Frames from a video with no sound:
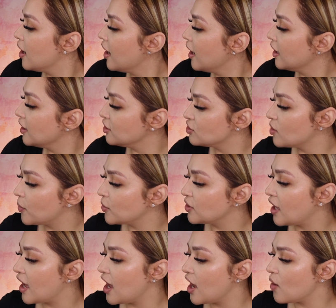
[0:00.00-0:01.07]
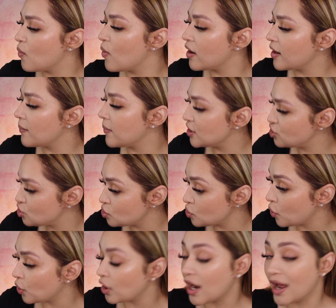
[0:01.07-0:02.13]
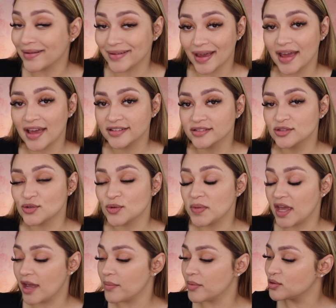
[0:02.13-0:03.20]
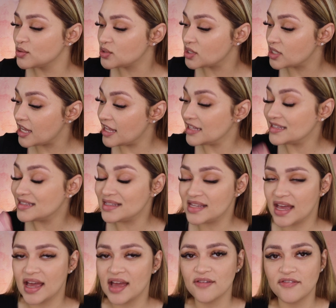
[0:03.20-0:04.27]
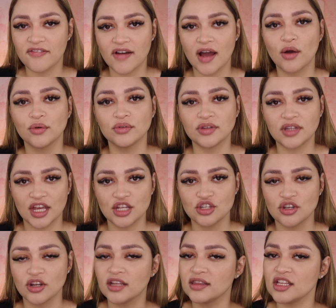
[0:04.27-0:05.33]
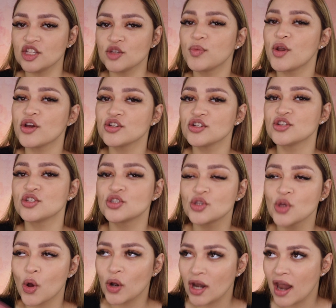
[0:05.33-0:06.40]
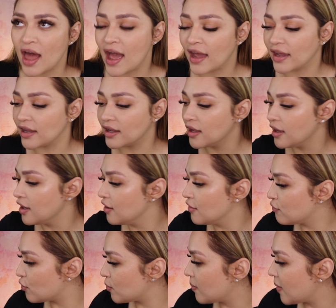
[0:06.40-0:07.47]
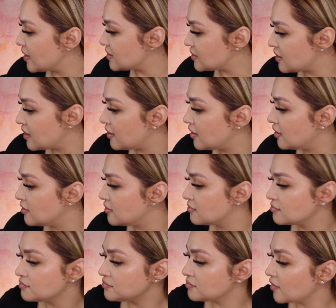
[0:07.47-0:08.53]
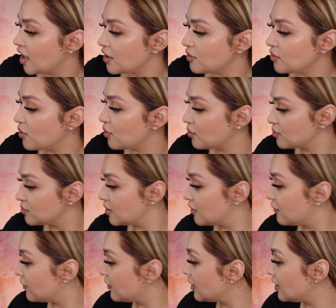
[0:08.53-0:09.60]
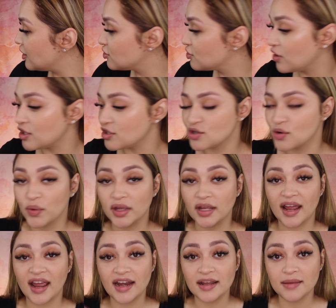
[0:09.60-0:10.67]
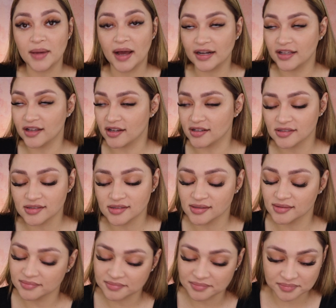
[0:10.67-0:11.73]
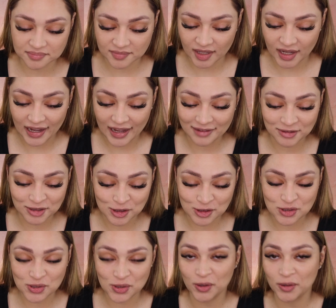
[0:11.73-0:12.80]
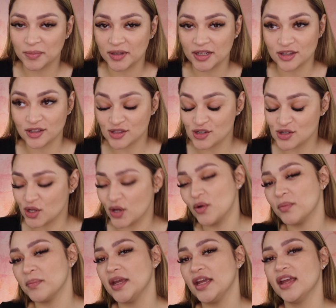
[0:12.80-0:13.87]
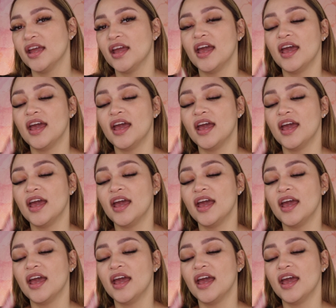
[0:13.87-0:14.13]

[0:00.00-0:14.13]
And on top of that, I want to make sure again to be able to see the foundation. And this blush is so light for my skin. I don't know if it is gonna show in anybody else. I'm not sure, but it doesn't show me.